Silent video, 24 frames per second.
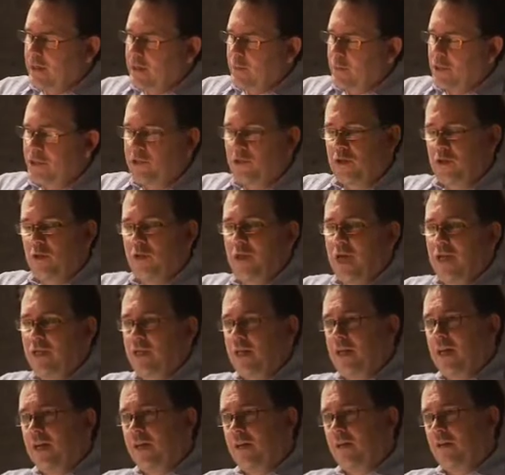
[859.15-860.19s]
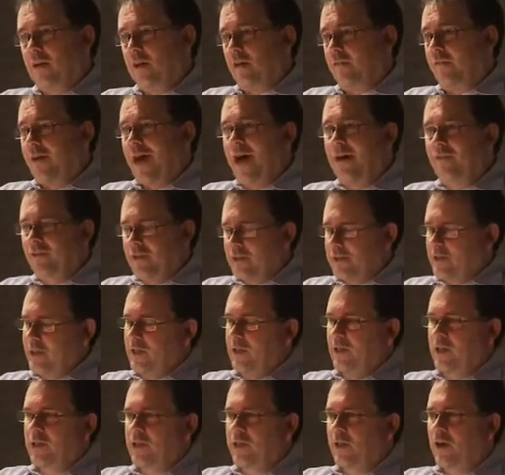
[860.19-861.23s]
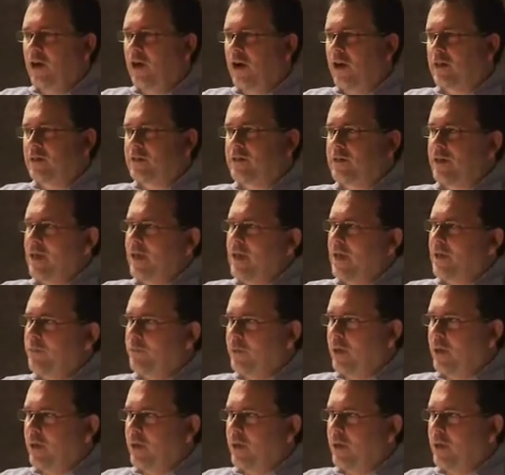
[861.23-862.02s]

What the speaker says: But to do that, you got to obviously look at the cost side.